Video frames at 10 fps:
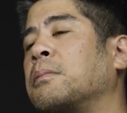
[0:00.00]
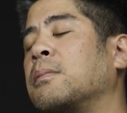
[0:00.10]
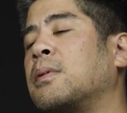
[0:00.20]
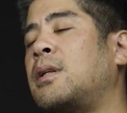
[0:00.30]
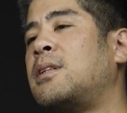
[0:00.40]

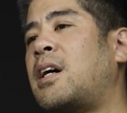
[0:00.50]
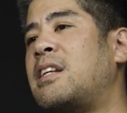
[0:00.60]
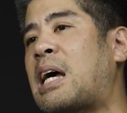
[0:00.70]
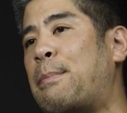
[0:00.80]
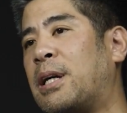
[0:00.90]
the
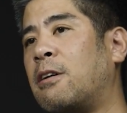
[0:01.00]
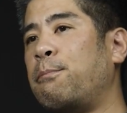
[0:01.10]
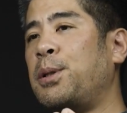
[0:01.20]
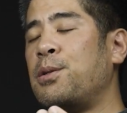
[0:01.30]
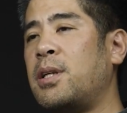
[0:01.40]
dynamic
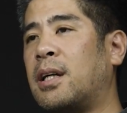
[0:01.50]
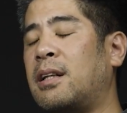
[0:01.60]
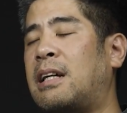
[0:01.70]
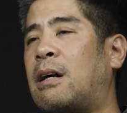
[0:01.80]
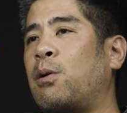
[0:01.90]
of music
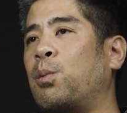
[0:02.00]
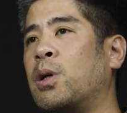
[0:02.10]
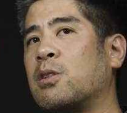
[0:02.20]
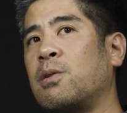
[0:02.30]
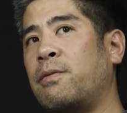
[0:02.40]
and how it
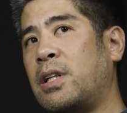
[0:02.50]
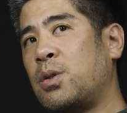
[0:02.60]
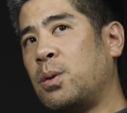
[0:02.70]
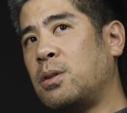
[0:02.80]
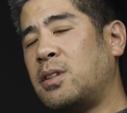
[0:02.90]
works with
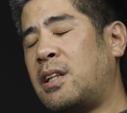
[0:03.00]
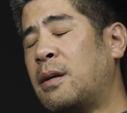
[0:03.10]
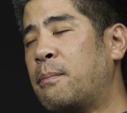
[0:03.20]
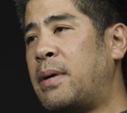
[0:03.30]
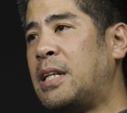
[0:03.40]
visuals. And
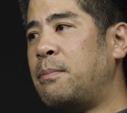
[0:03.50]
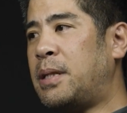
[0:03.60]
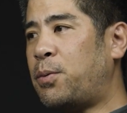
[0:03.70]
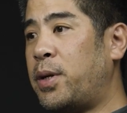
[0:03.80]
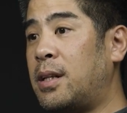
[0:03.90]
it made
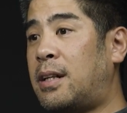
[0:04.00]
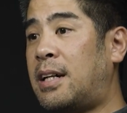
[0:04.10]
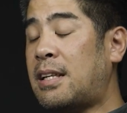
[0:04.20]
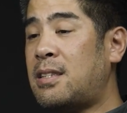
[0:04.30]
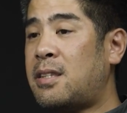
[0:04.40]
me
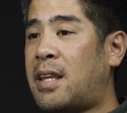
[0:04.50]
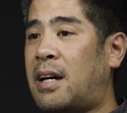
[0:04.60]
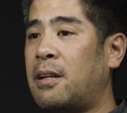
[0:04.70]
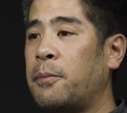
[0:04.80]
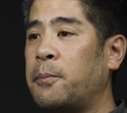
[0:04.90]
realize
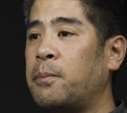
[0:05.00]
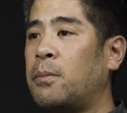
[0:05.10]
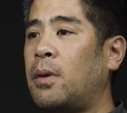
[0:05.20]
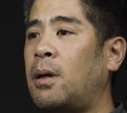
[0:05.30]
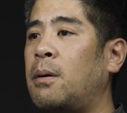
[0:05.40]
that
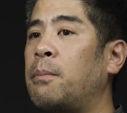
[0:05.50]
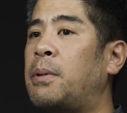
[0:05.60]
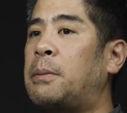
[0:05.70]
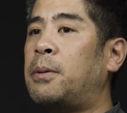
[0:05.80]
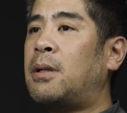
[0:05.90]

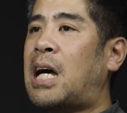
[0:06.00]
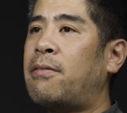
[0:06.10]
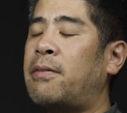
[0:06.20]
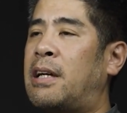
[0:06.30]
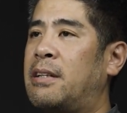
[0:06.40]
people
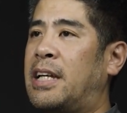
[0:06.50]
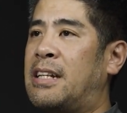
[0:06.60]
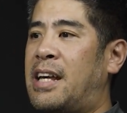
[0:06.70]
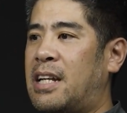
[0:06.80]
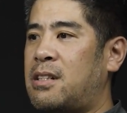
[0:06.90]
have an
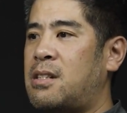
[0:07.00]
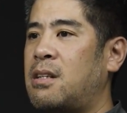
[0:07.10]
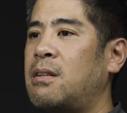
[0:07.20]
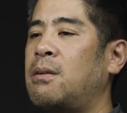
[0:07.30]
innate